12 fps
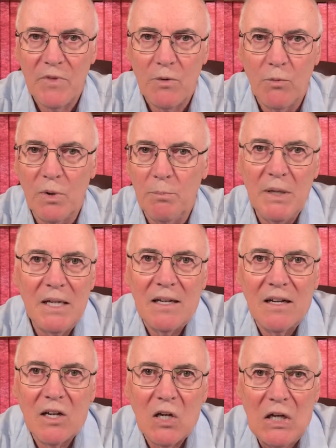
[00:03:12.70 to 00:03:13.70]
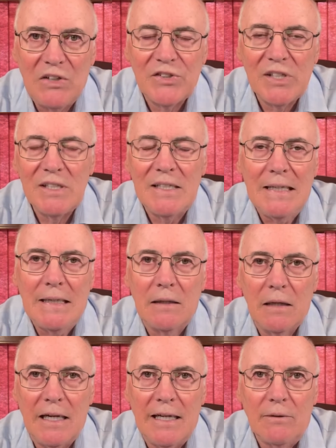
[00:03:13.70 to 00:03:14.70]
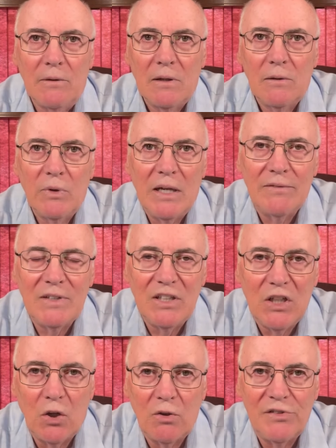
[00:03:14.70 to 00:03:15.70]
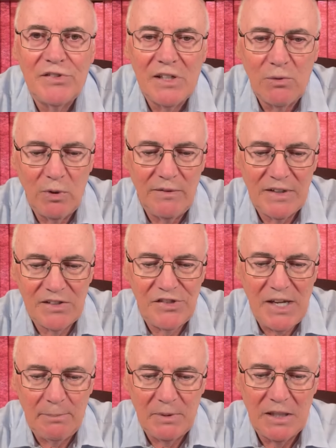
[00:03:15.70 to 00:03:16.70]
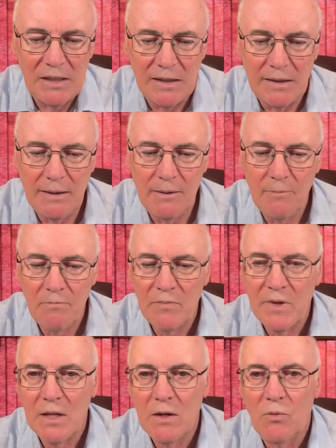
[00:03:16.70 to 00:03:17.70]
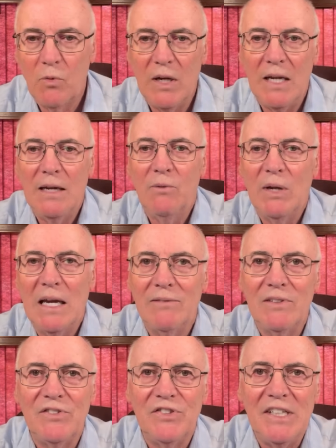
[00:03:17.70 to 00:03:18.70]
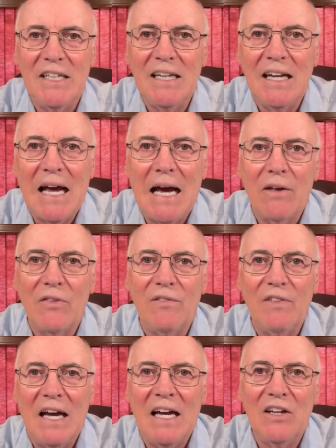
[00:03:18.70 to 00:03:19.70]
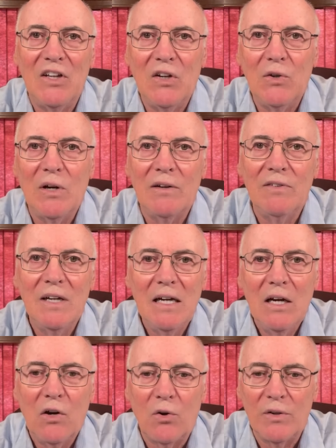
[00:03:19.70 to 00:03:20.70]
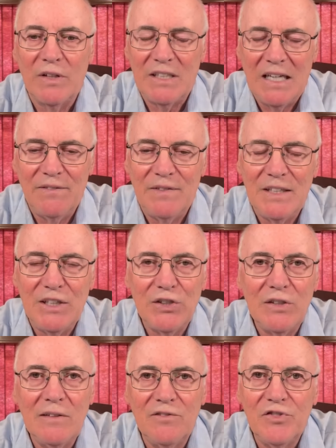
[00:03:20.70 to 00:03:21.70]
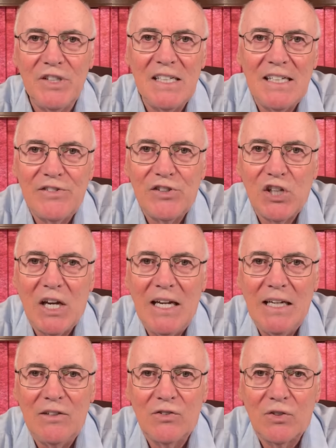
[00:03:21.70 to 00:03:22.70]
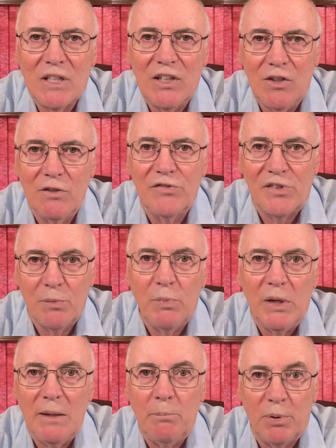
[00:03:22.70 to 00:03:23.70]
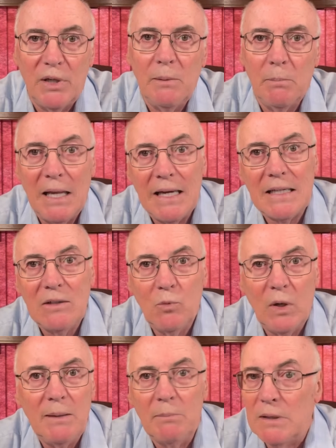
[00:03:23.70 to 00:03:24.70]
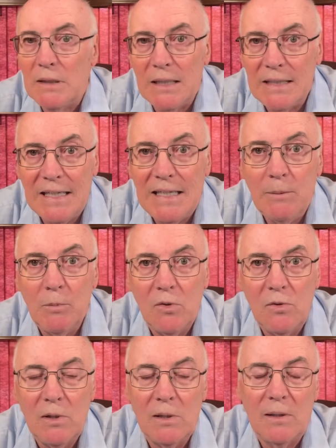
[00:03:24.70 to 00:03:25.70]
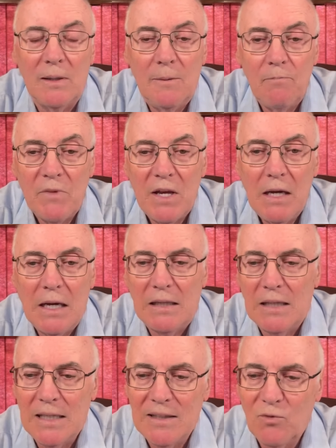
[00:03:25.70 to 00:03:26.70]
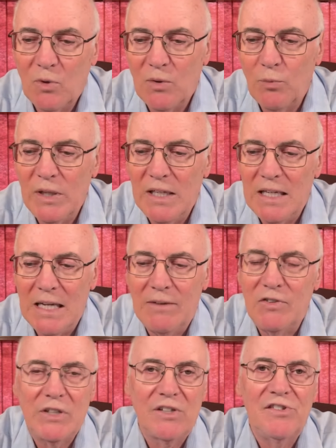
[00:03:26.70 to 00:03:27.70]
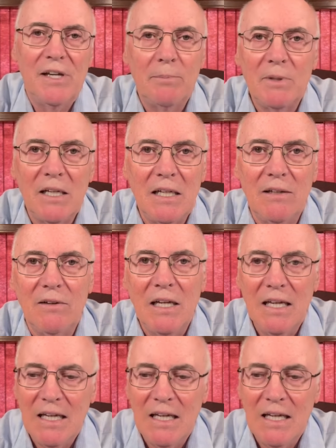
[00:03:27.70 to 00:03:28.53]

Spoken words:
We've been in a constant decline. We haven't noticed it. We've accepted it. We haven't seen how the value of or the definition of sin has changed. It used to be pretty black and white, but not anymore. A lot of what we never accepted in